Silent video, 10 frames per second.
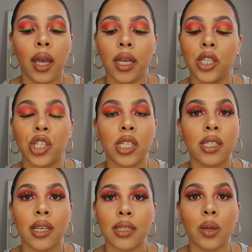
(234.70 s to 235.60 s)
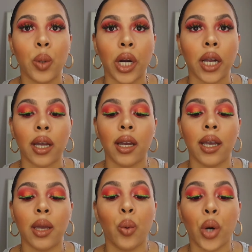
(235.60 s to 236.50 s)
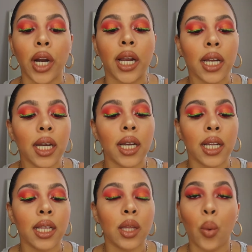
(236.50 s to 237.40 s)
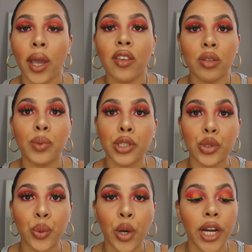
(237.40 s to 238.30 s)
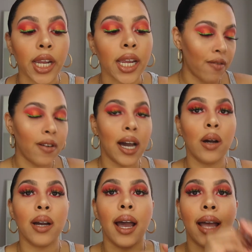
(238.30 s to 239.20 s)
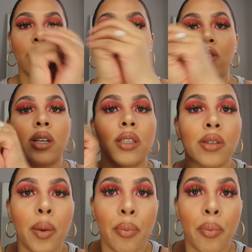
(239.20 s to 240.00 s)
It just does the work. It works the way it's supposed to work. I found a drugstore